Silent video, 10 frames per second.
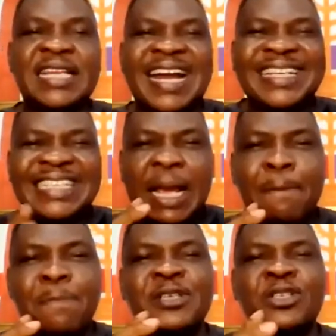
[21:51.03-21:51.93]
There is
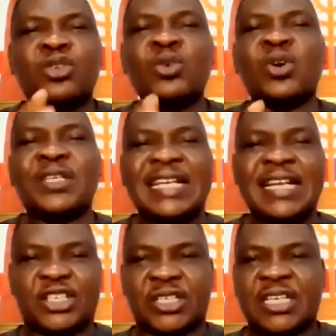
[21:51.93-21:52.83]
a priesthood
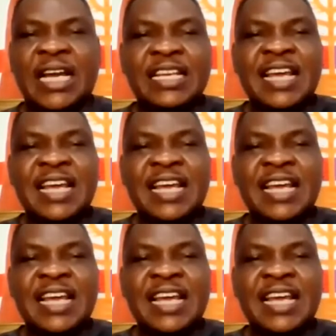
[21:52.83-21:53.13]
ordination.